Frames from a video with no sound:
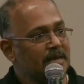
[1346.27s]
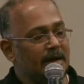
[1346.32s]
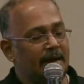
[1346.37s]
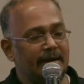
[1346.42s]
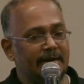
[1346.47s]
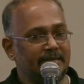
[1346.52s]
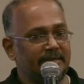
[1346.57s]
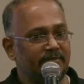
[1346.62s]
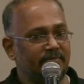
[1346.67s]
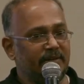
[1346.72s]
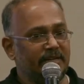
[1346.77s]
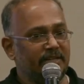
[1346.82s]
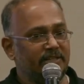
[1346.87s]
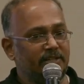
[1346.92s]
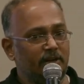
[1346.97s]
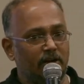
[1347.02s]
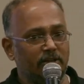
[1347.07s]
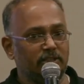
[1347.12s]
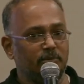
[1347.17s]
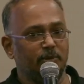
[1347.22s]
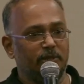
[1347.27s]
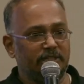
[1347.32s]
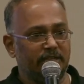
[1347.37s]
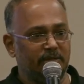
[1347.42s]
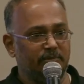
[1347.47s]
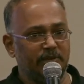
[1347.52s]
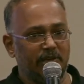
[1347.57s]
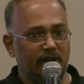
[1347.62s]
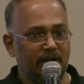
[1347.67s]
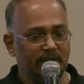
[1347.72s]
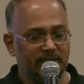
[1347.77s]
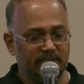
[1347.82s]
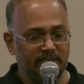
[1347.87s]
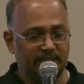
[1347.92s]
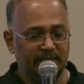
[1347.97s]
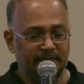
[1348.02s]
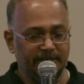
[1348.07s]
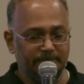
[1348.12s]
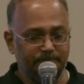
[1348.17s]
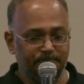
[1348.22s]
And when it talks about
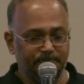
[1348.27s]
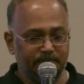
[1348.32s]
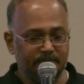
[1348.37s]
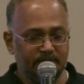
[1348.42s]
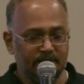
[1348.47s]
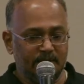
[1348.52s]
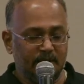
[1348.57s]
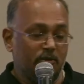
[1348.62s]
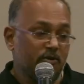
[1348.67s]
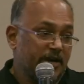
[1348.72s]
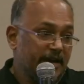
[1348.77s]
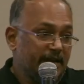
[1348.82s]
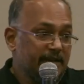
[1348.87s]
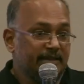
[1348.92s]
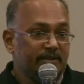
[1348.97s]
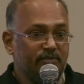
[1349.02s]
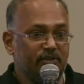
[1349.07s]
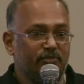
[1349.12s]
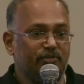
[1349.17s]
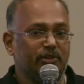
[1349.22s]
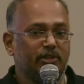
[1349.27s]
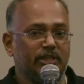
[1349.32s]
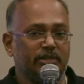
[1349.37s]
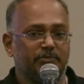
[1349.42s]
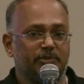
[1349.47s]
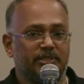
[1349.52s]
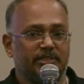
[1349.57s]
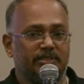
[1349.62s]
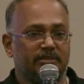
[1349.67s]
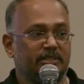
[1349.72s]
terminology, okay, I'll give you a few tips.